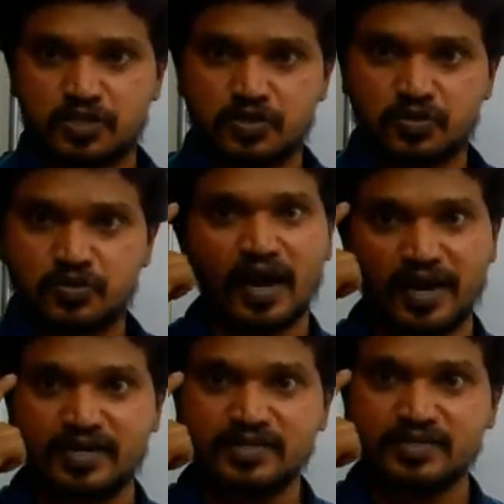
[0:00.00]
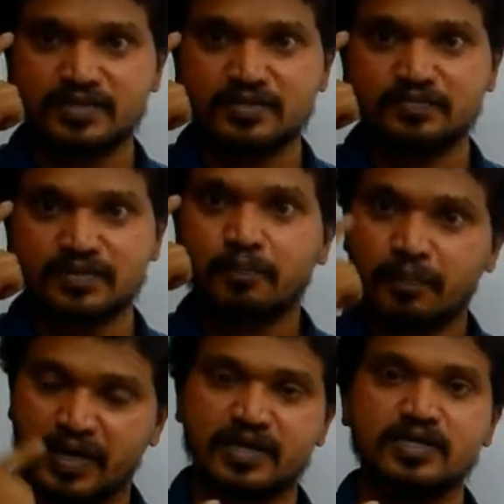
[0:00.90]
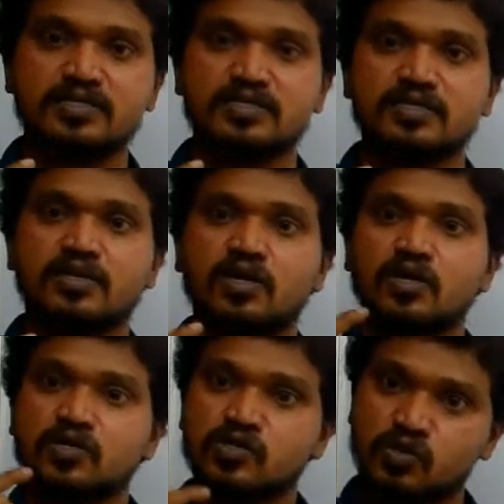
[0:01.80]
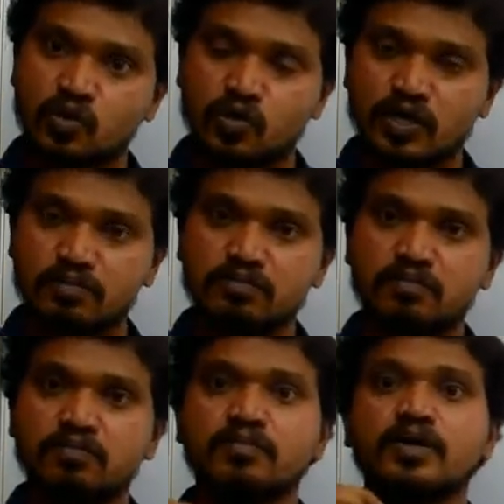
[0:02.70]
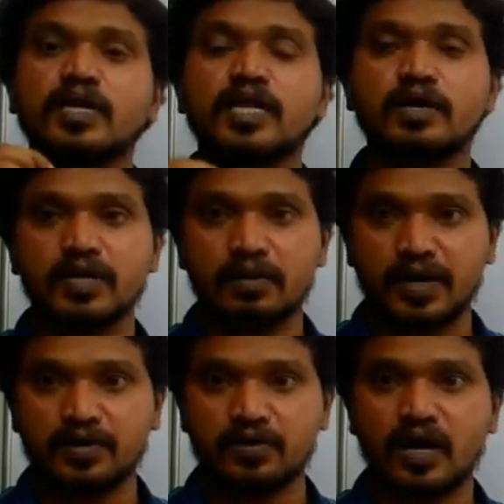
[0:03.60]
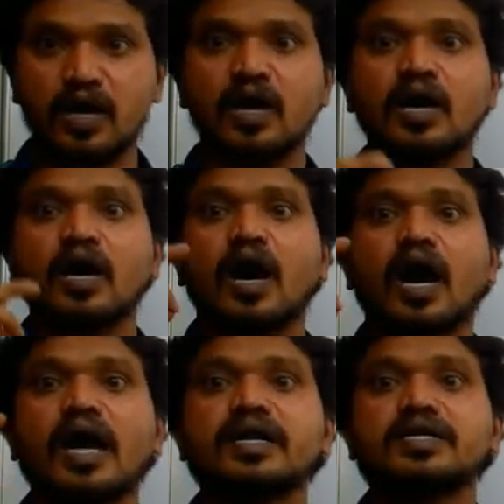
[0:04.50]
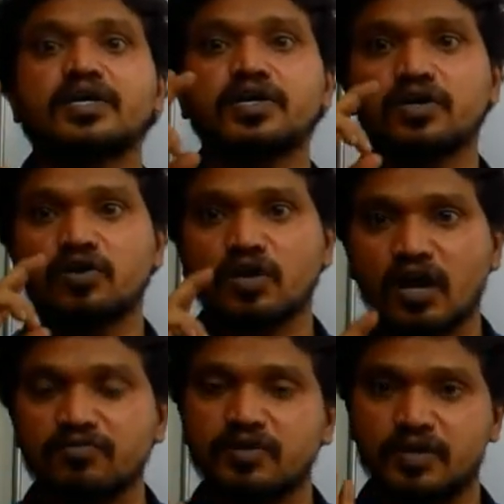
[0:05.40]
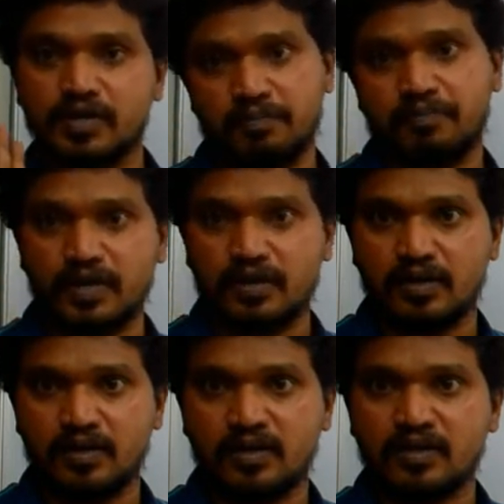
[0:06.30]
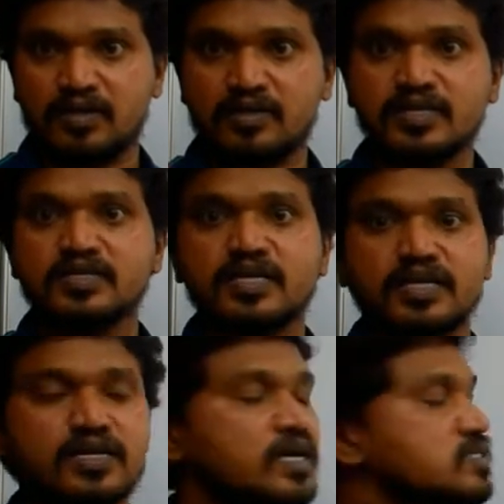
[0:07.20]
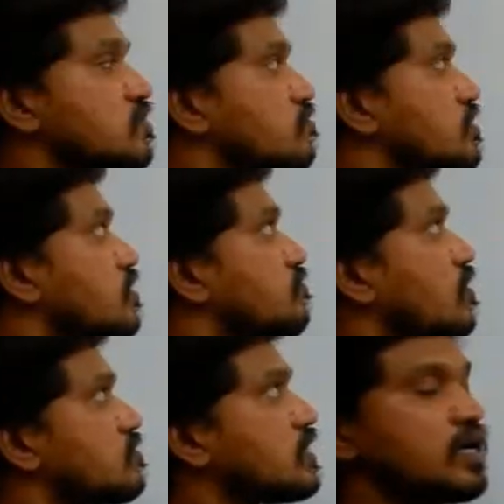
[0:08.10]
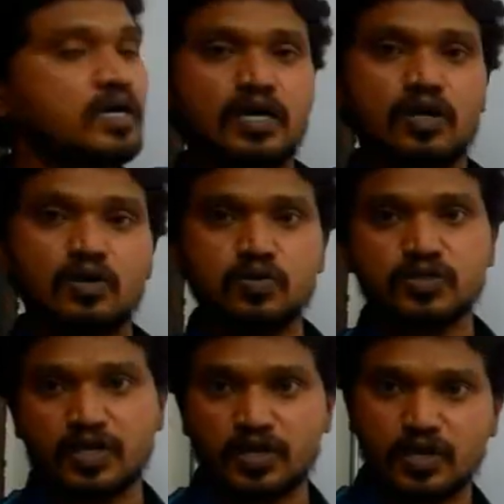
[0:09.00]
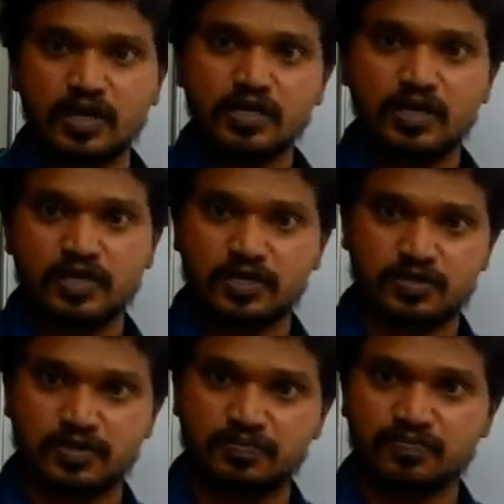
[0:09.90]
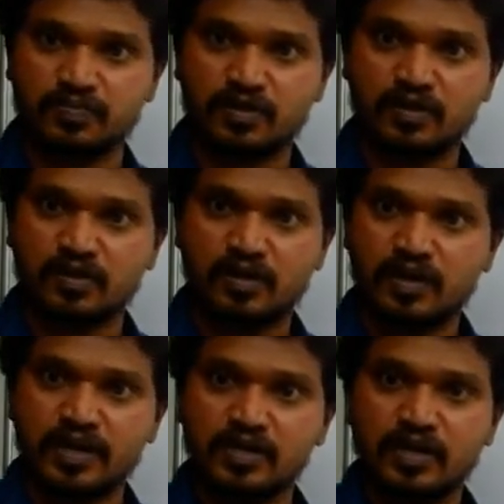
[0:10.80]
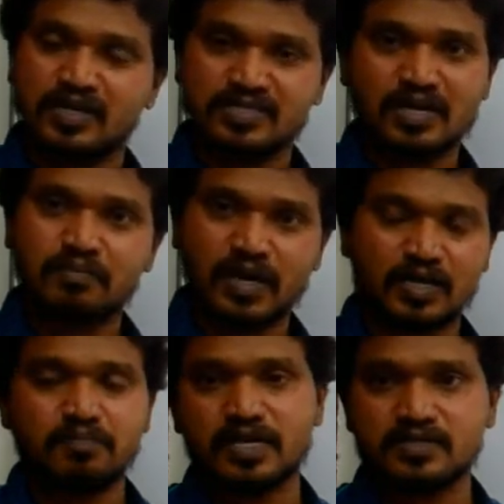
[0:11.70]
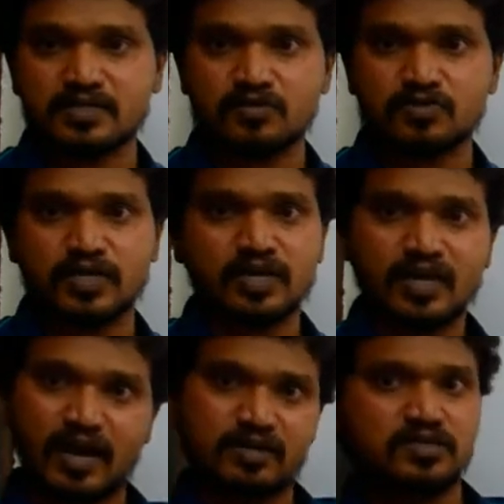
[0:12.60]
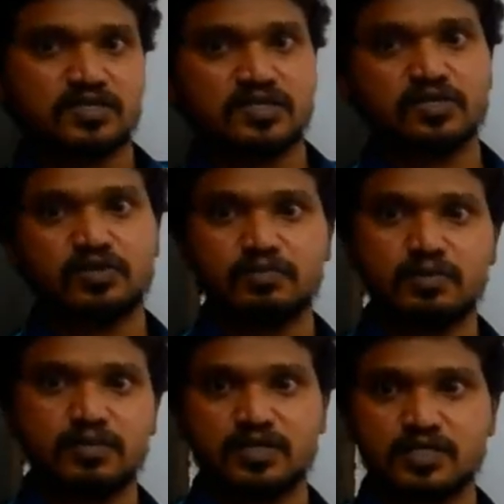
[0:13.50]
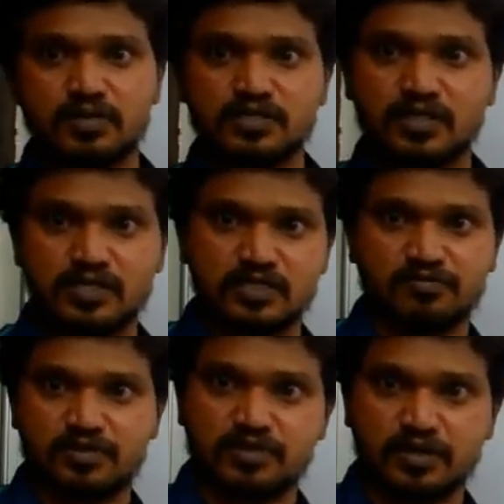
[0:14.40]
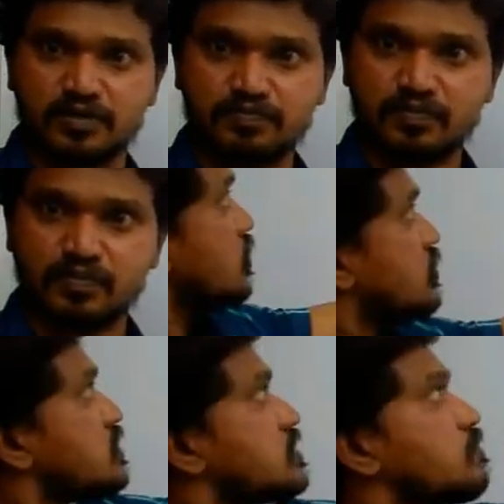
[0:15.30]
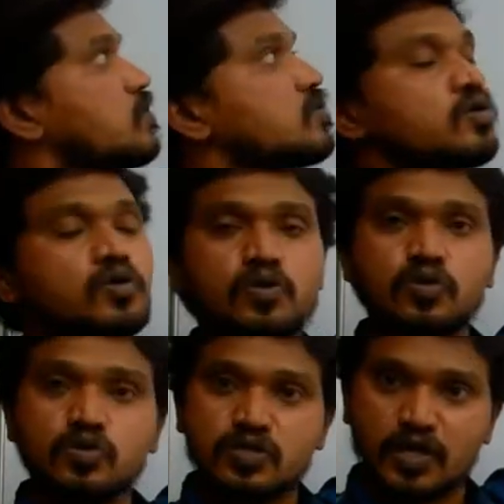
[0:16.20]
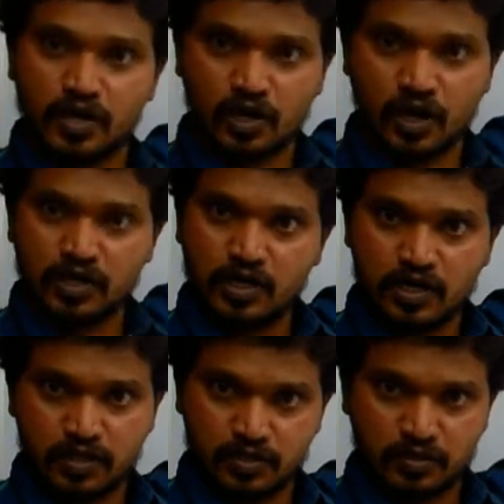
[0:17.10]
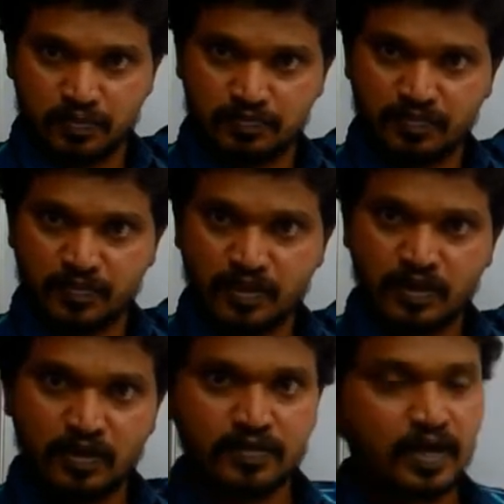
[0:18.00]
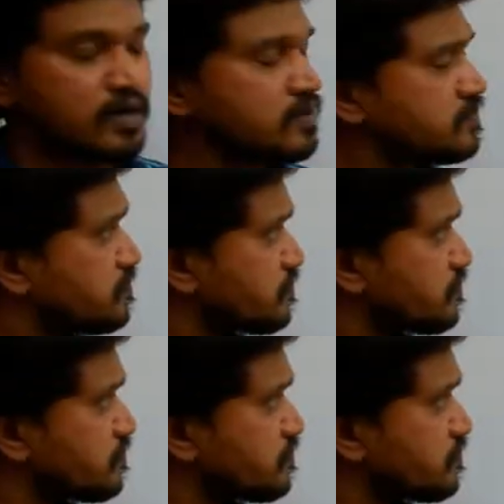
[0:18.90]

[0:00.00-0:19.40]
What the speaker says: of eyelids, penis, scrotum, labia minora and areola of nipple. These areas we can find the loose areolar tissue. Right? Some places also there. At this session you remember this much, that is sufficient. This is about loose areolar tissue. Then